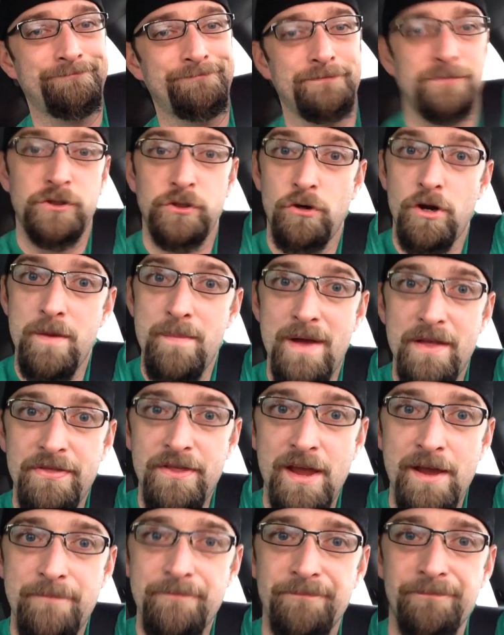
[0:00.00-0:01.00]
sorry about
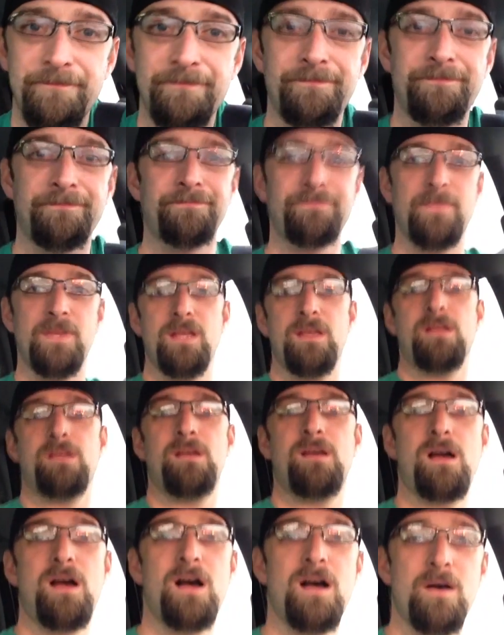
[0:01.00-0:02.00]
that.
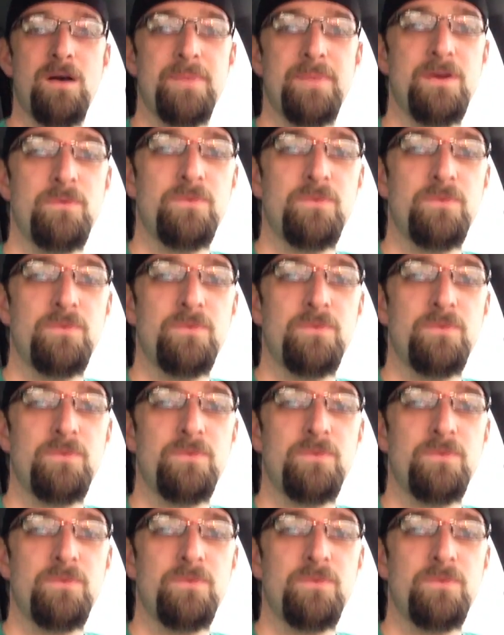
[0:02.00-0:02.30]
It